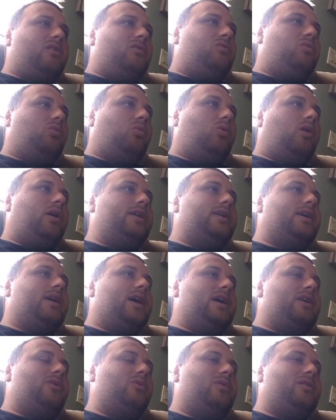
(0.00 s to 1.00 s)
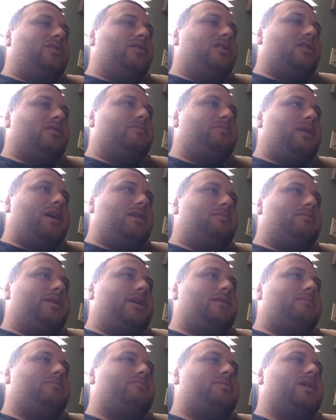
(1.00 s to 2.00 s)
of one guy to induct Bam
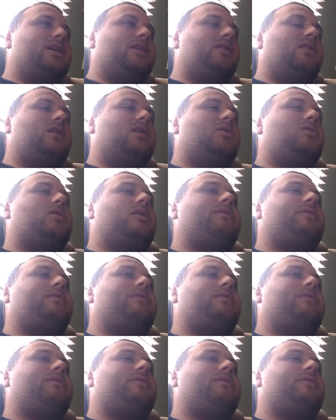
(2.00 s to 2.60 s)
Bam Bigelow,